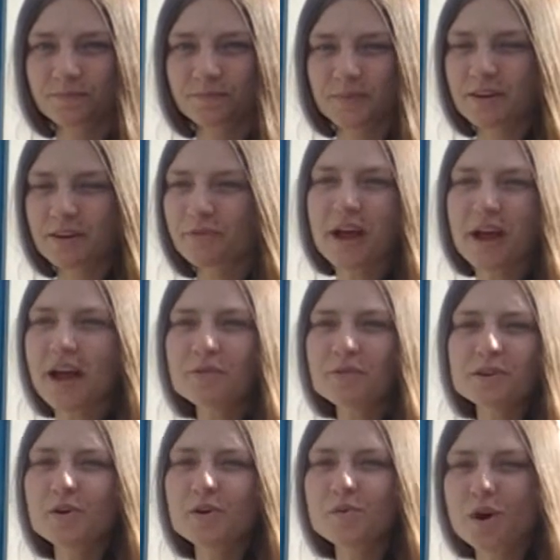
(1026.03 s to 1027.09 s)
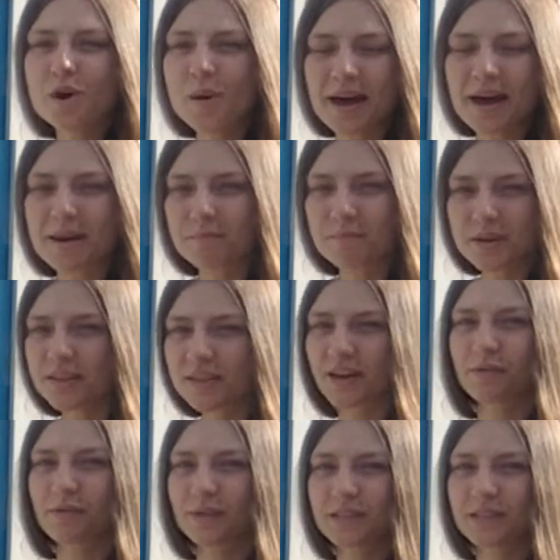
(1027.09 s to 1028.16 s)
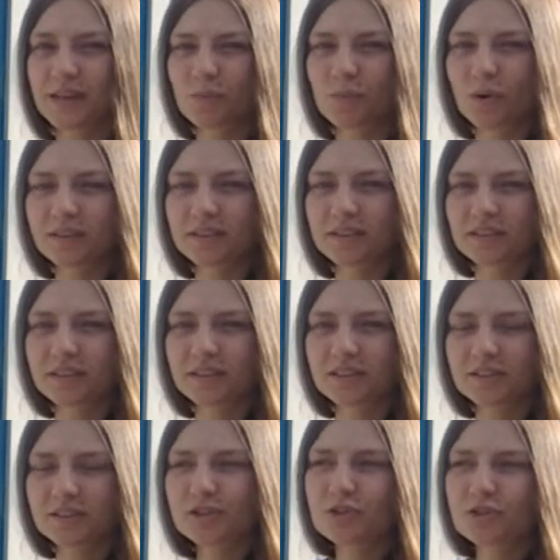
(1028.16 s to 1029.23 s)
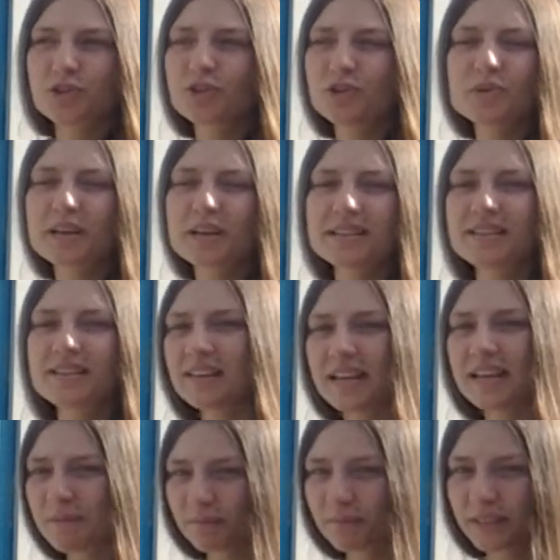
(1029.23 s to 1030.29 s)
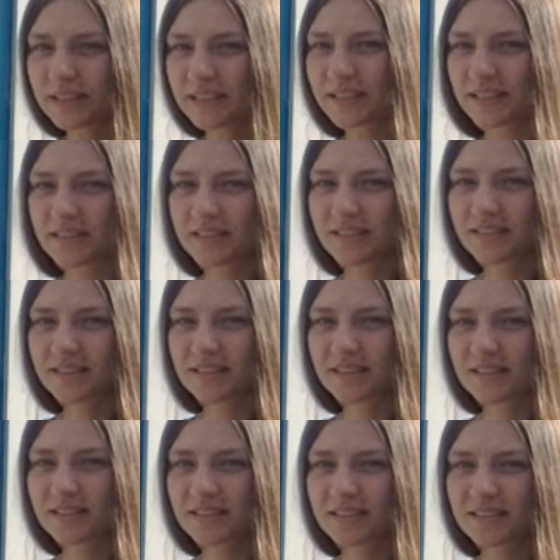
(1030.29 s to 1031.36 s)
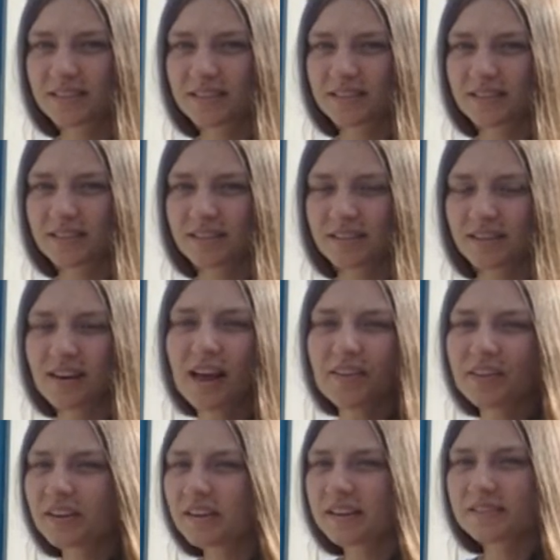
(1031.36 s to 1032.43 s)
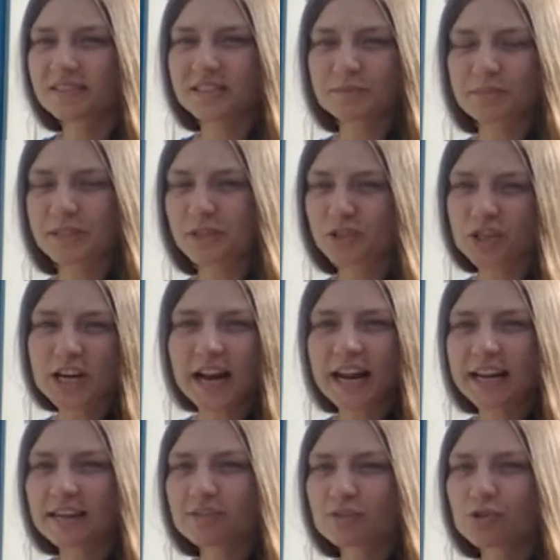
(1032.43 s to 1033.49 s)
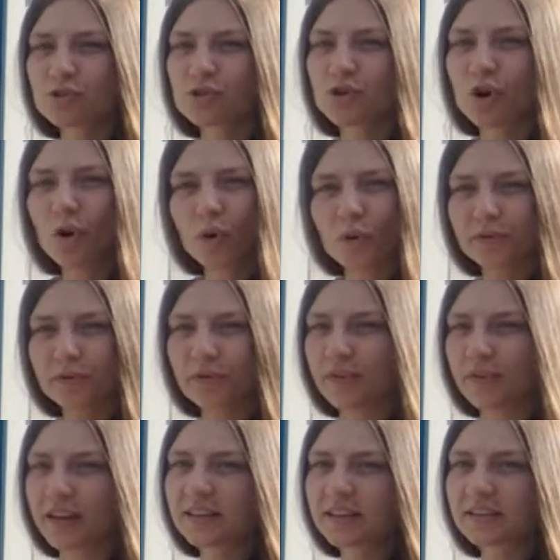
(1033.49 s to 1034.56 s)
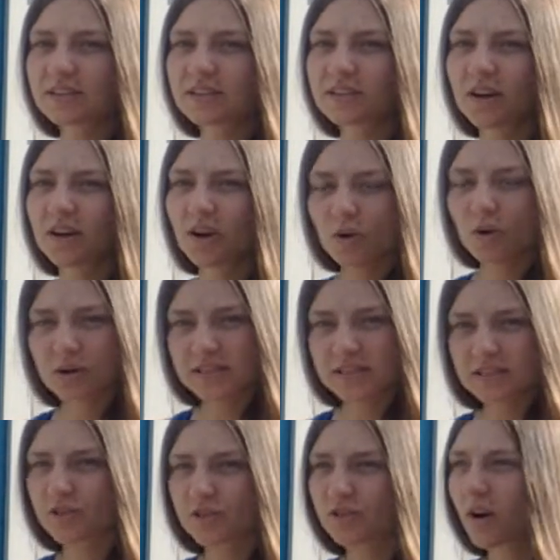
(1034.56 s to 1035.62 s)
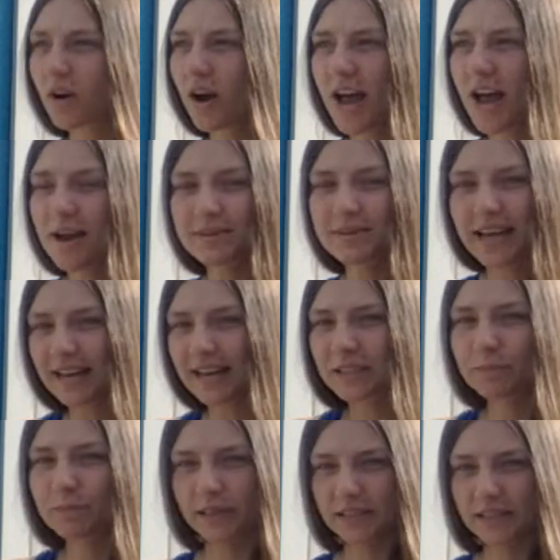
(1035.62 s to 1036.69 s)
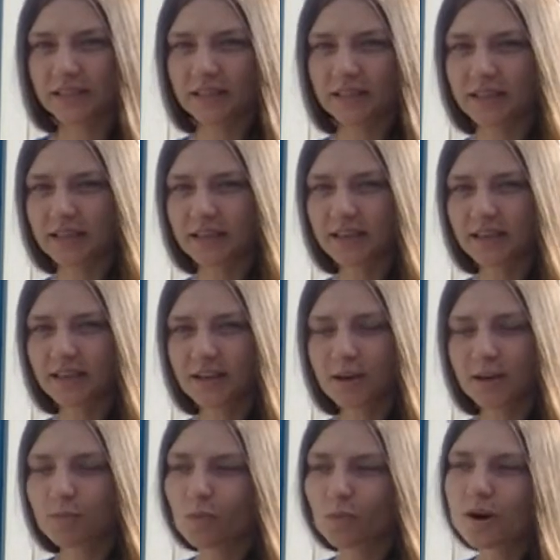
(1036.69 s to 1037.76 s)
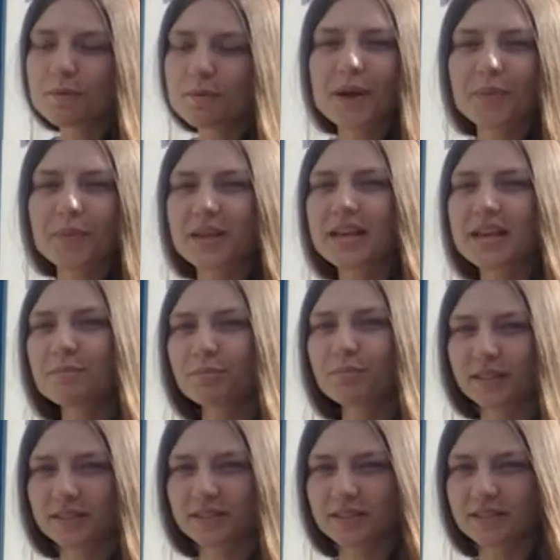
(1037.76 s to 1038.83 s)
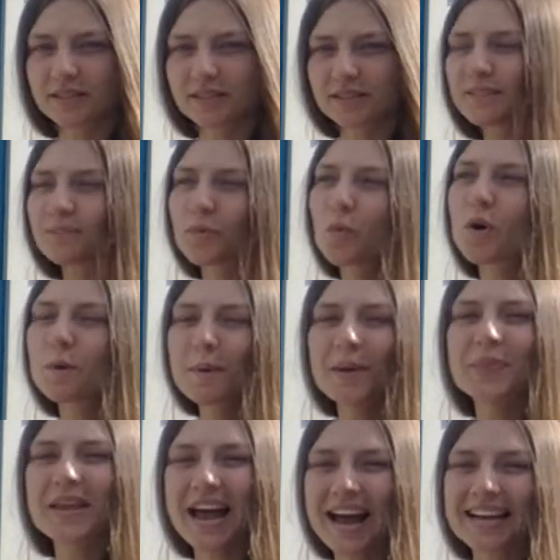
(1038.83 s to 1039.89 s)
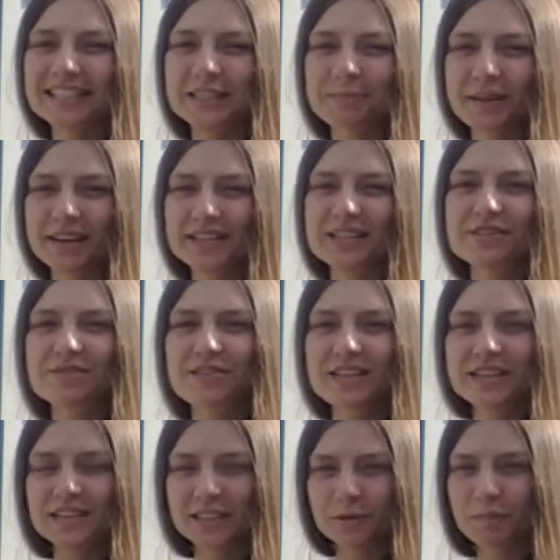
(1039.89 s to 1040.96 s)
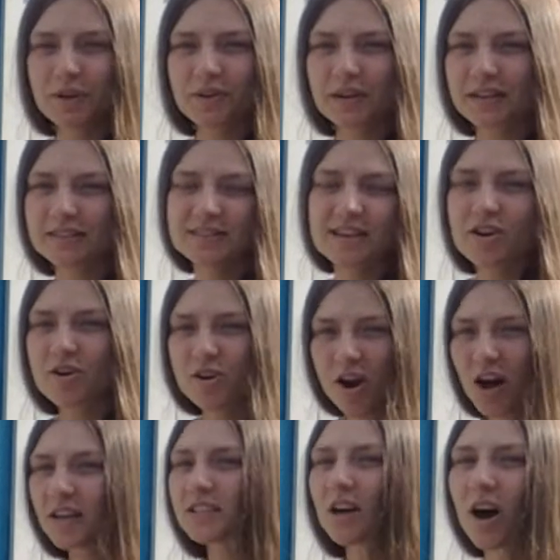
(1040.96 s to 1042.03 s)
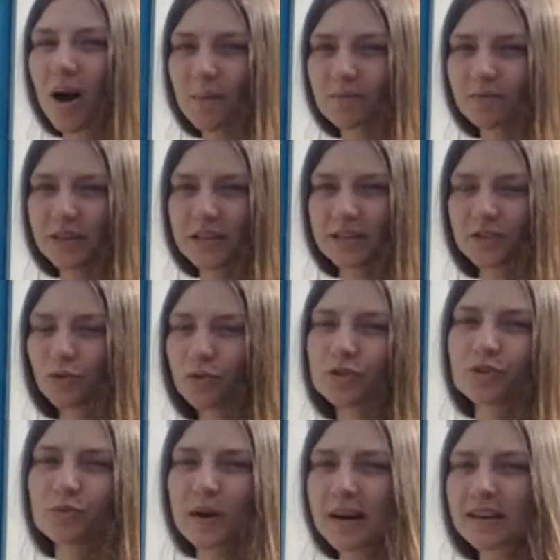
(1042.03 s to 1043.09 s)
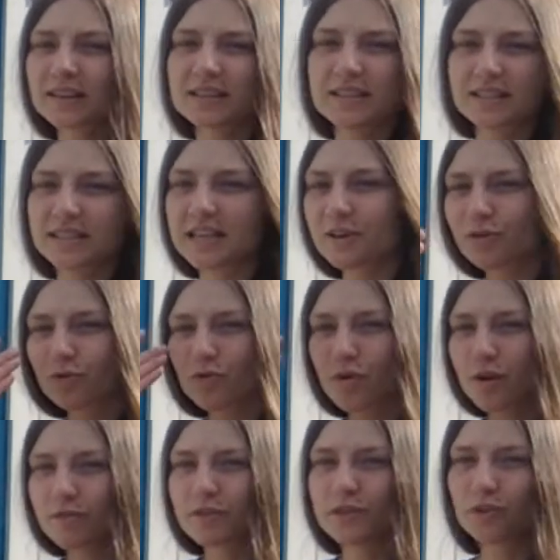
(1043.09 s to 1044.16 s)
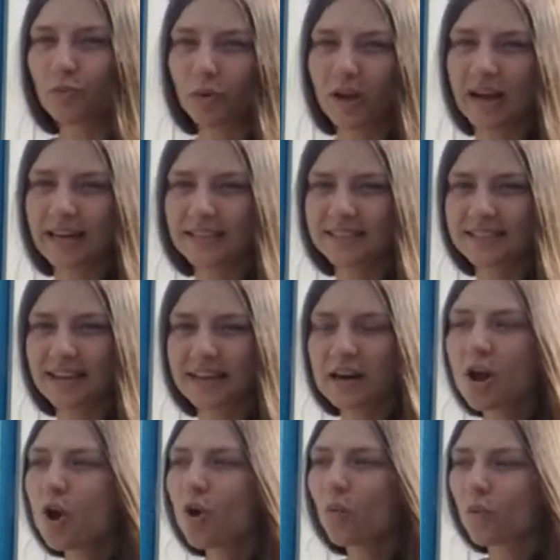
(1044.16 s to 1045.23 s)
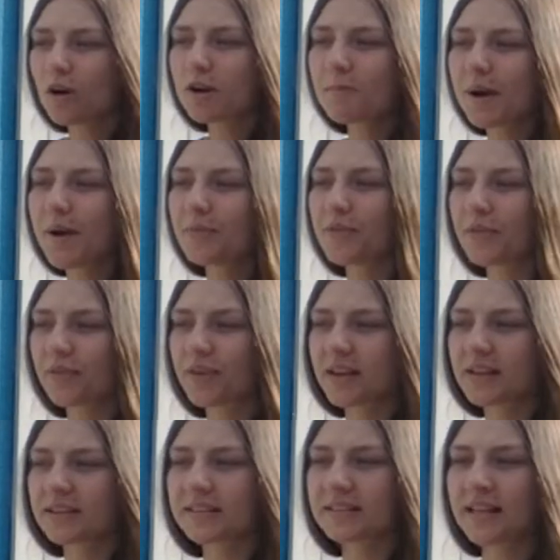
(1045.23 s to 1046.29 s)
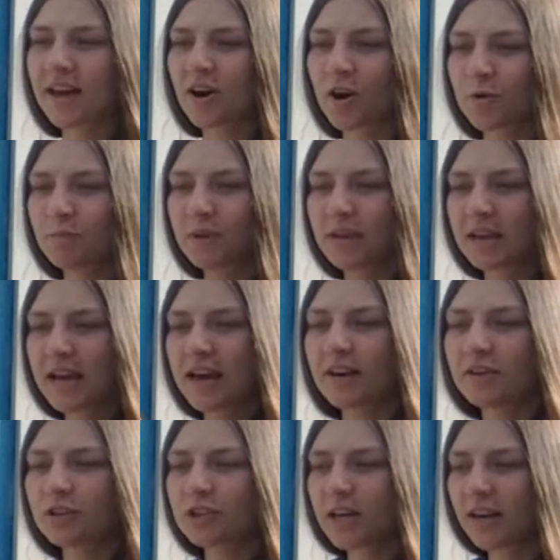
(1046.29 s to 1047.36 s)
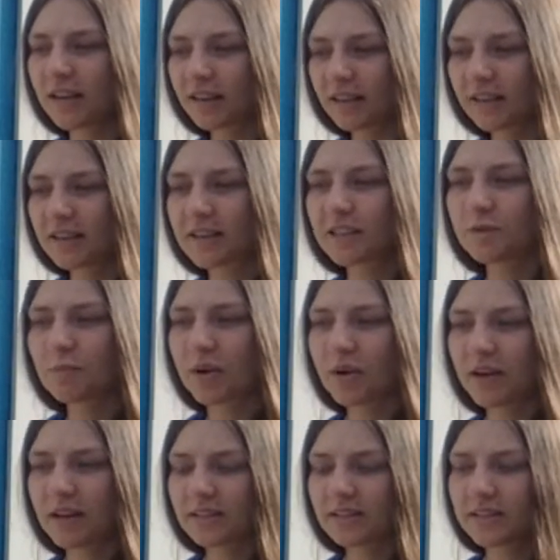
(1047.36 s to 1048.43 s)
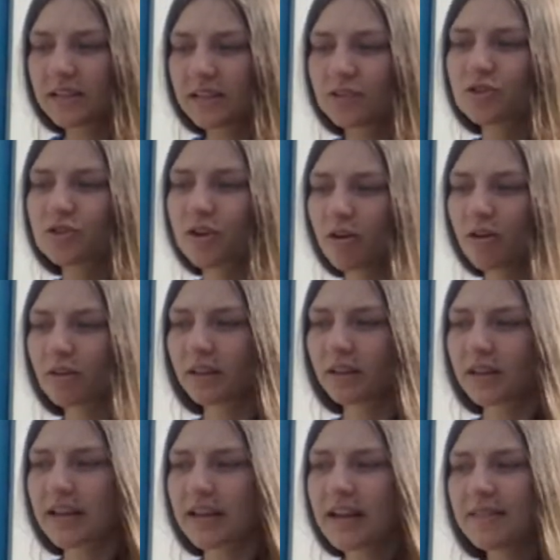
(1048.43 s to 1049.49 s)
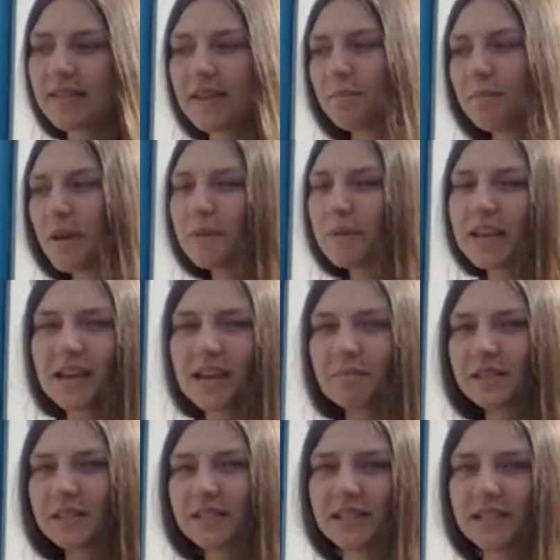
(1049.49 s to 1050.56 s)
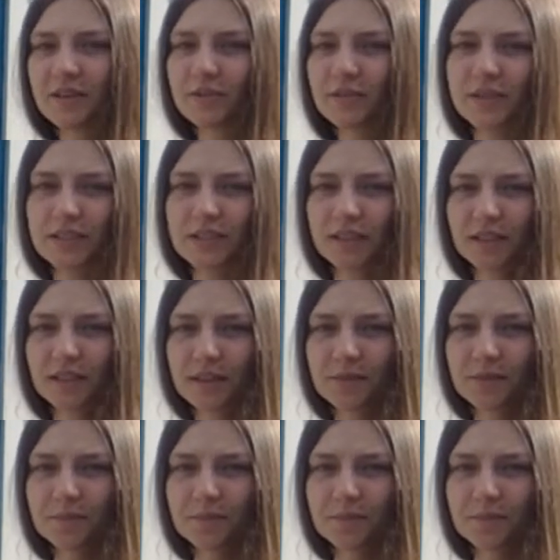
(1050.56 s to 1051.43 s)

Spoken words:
And if you ever don't know how to be there for someone, just tune into the implicits. Nothing needs to be changed or fixed or described explicitly. But what about the implicits? What about the aspects of the experience that are not obvious or directly seen through our visual eyesight? What about the things that are being energetically experienced internally that maybe can't be seen physically?